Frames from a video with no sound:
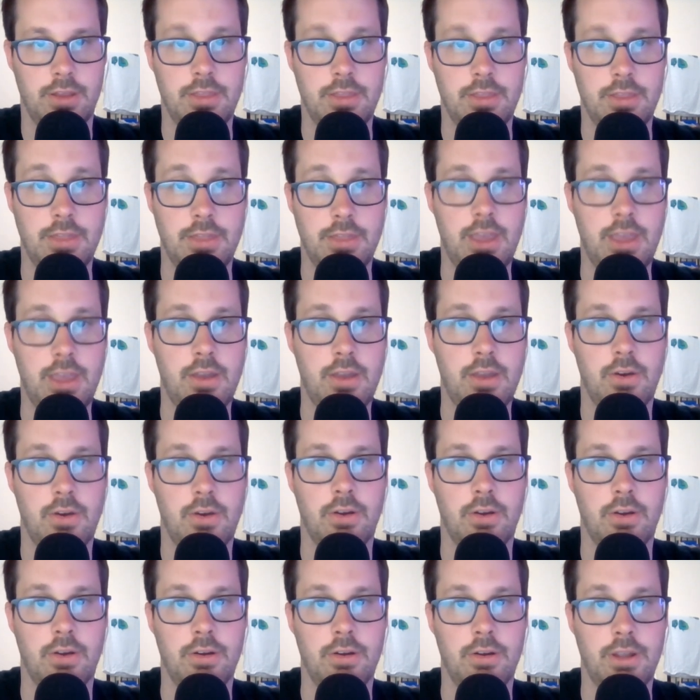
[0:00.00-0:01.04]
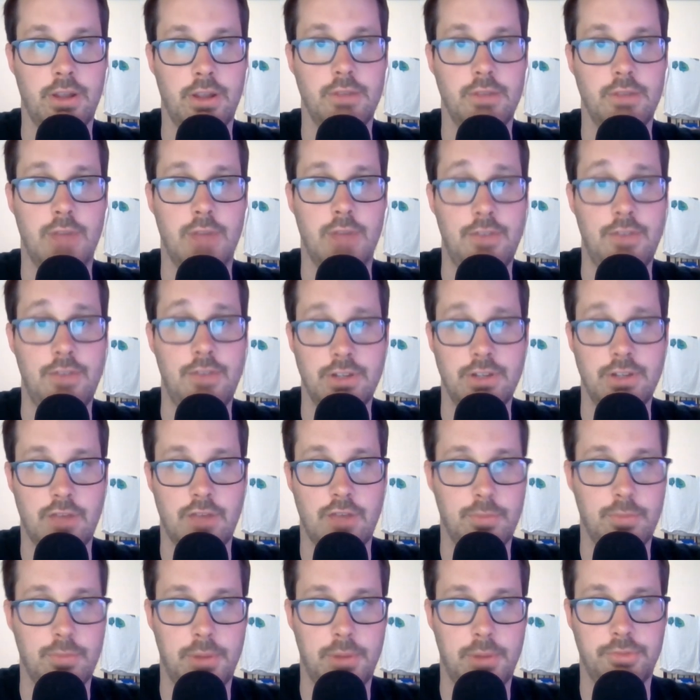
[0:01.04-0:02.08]
They are a graphic
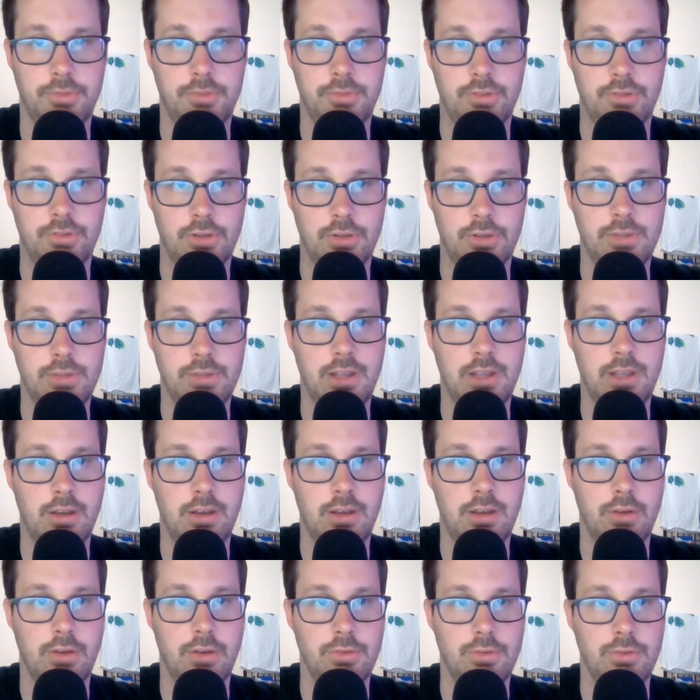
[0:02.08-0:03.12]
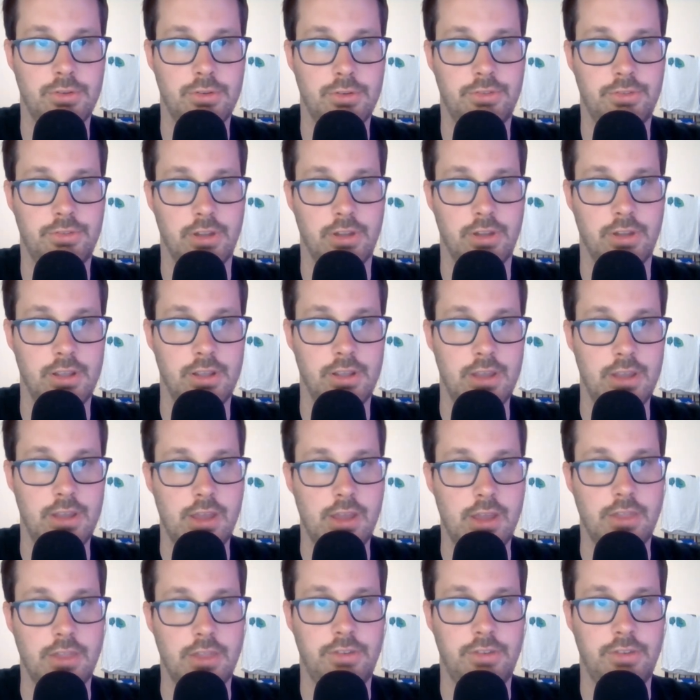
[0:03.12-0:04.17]
novel publisher located in New York City.
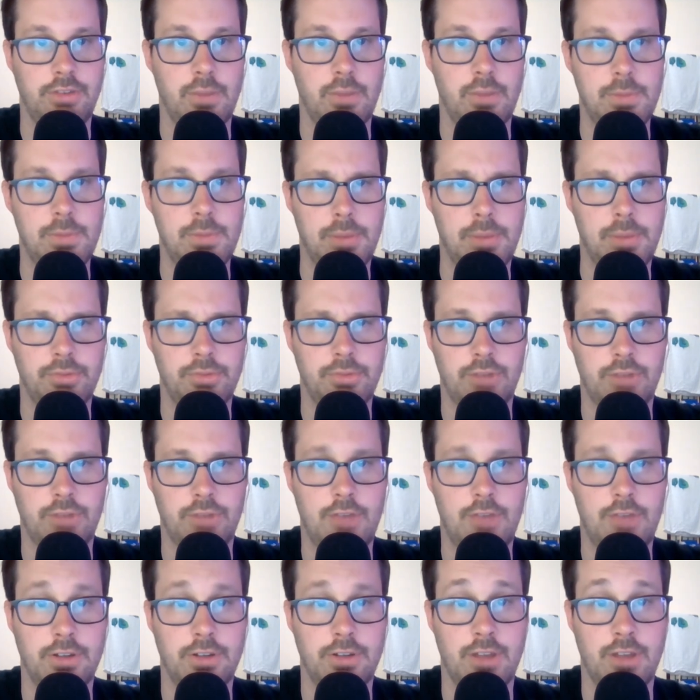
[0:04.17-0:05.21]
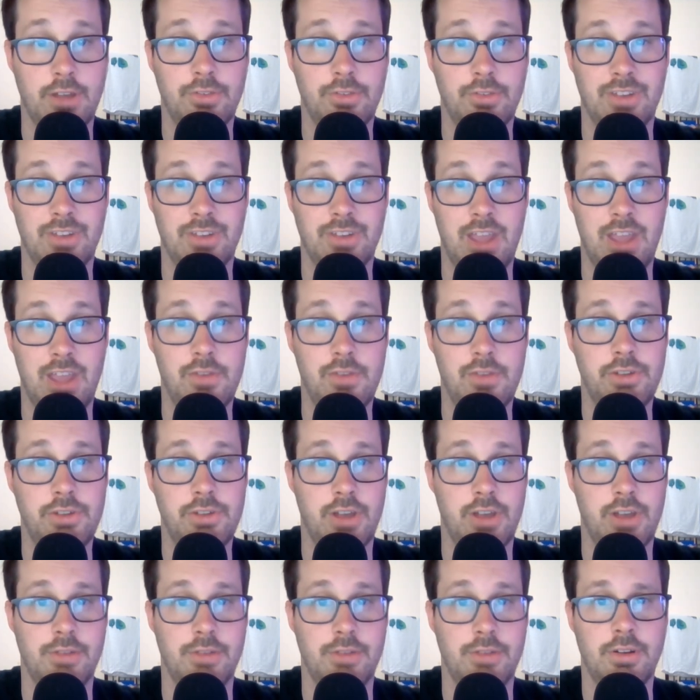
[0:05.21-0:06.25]
They say, we publish graphic novels in every
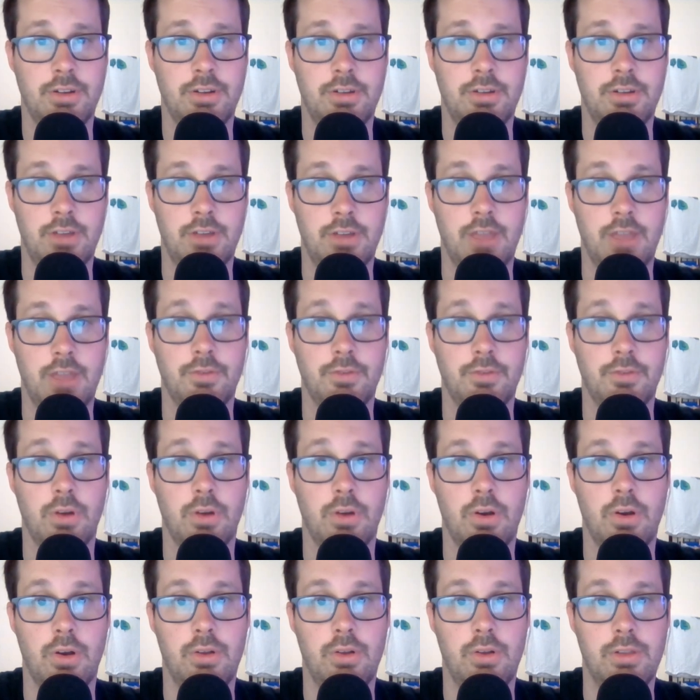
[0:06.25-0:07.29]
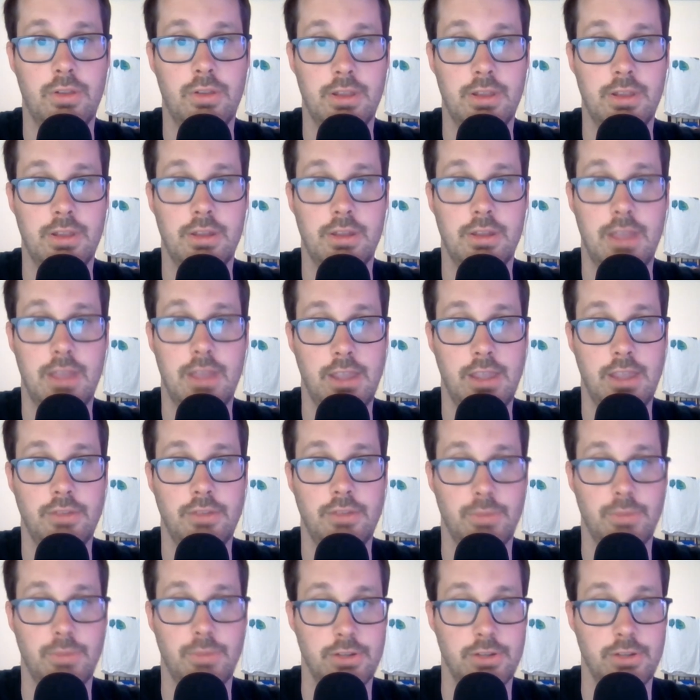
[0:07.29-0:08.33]
genre and for all
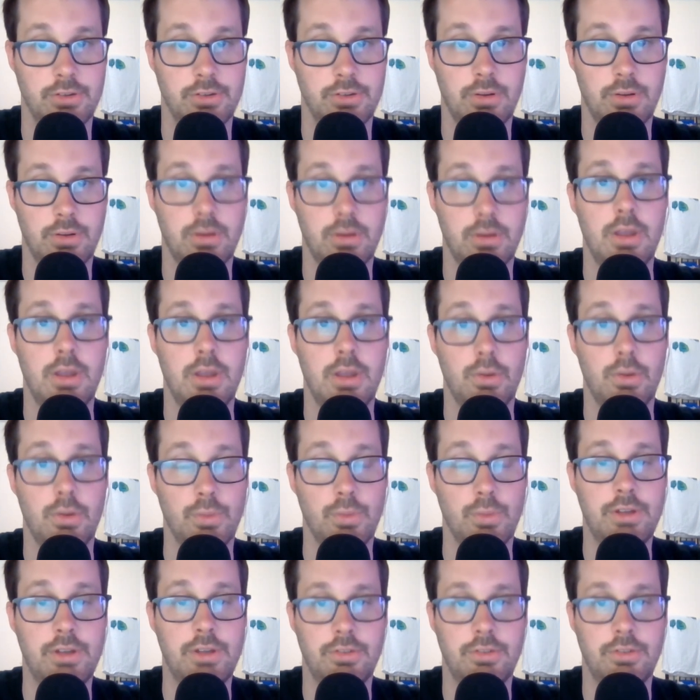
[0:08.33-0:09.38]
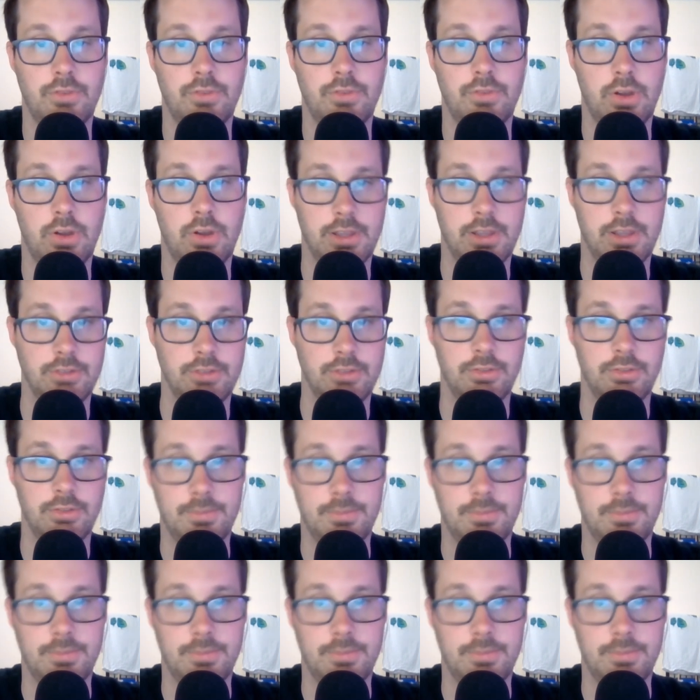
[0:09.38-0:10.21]
age readers of all ages.